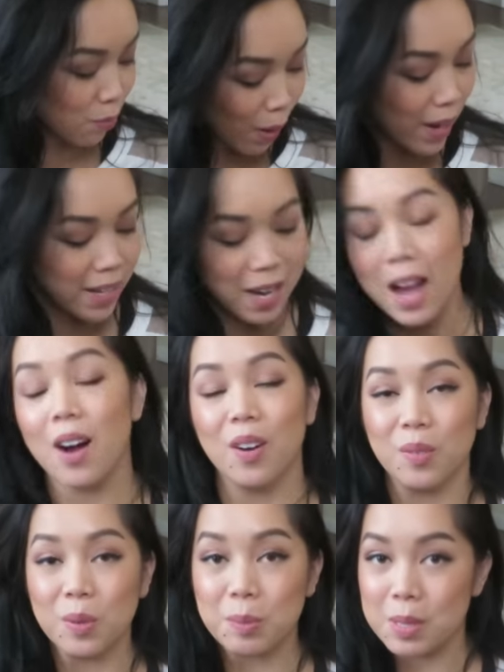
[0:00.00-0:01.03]
right
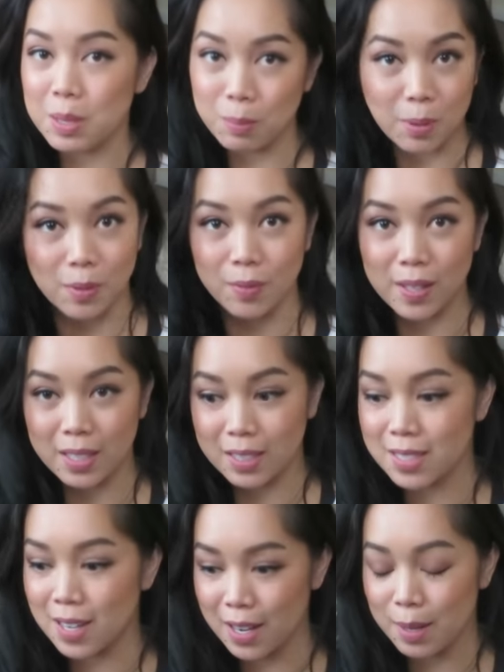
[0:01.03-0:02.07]
now would be the
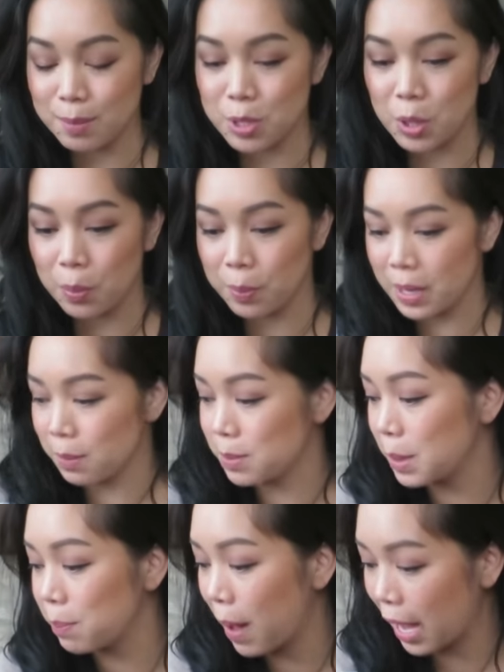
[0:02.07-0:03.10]
perfect time to open up
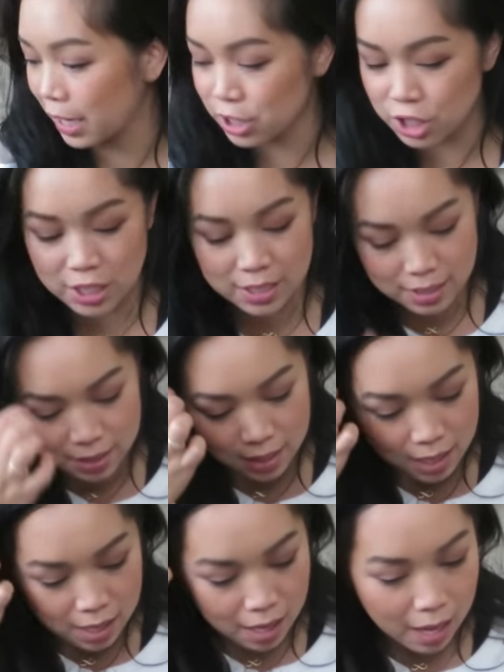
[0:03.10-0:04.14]
some packages.
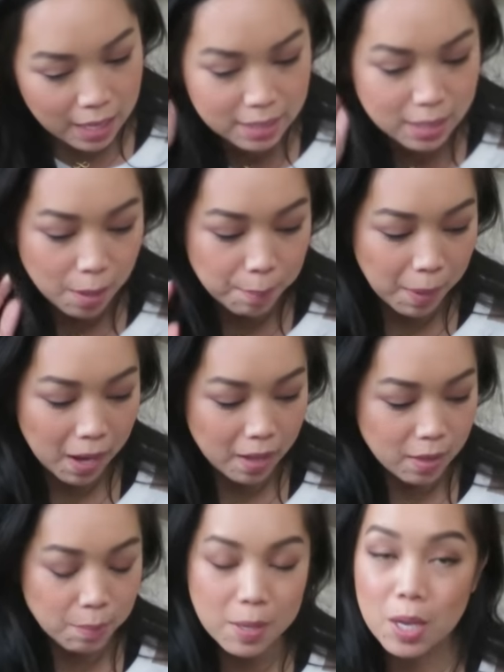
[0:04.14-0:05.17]
I stopped
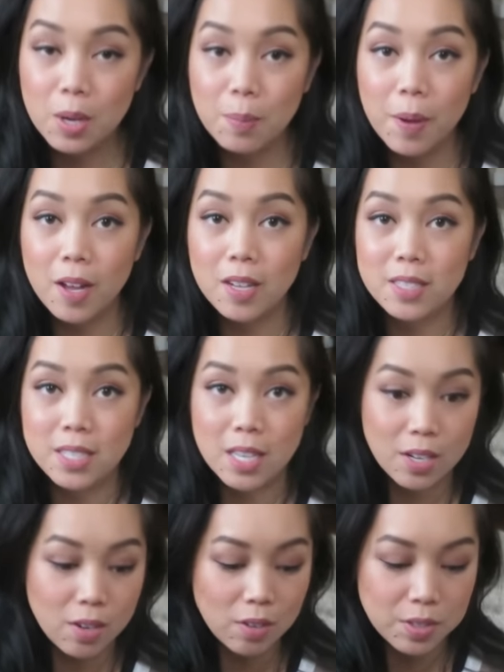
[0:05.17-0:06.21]
by the P.O. box
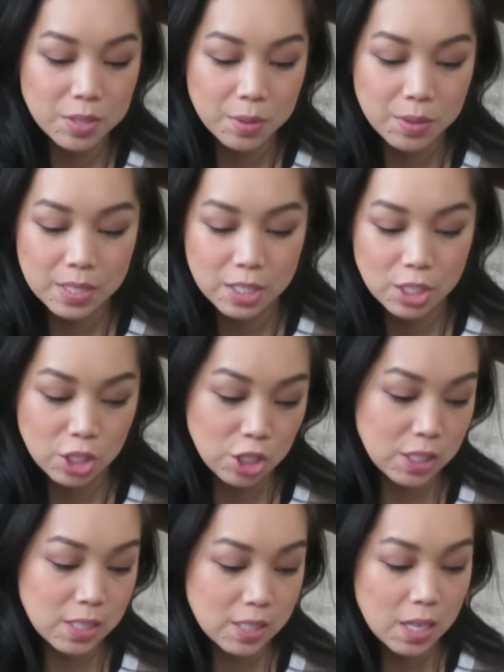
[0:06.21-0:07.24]
and also this is
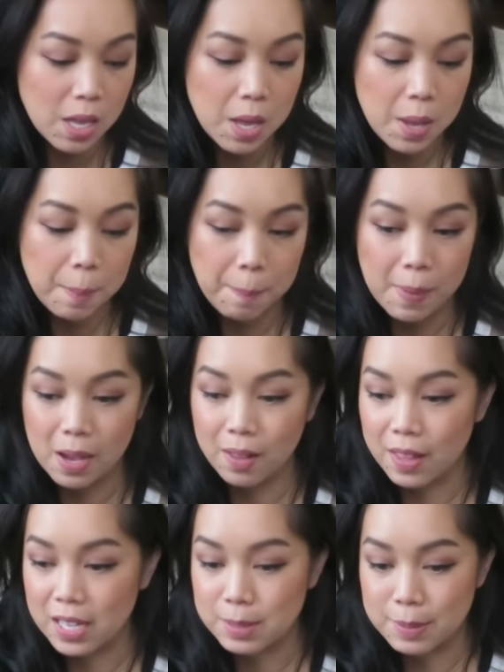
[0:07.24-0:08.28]
just mail
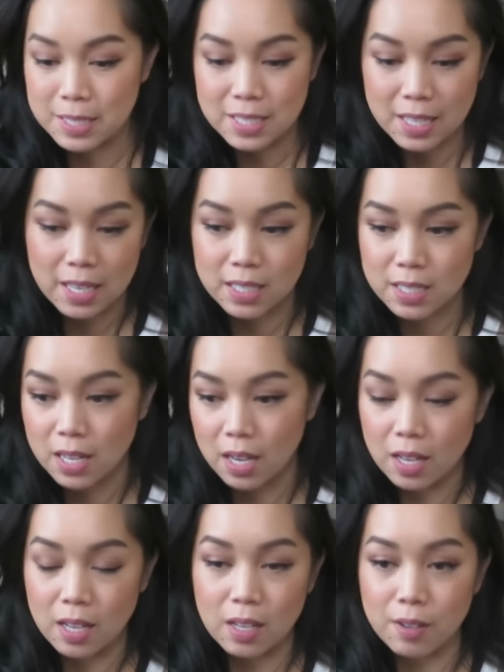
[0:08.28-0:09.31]
that has been sent
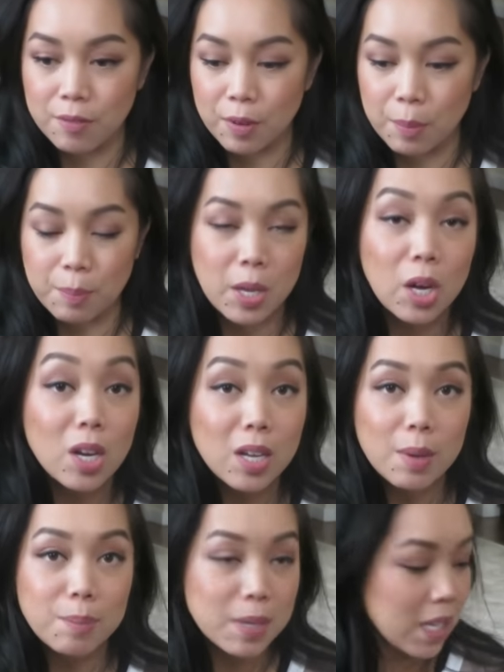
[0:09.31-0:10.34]
uh, from PR
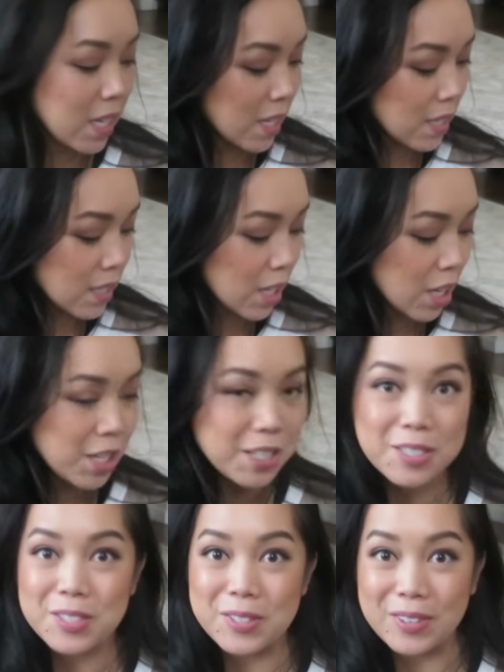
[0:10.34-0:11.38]
companies.
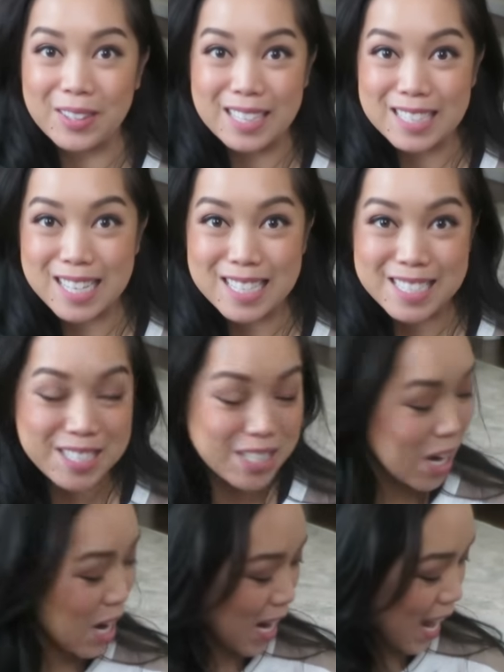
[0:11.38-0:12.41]
So let's get started!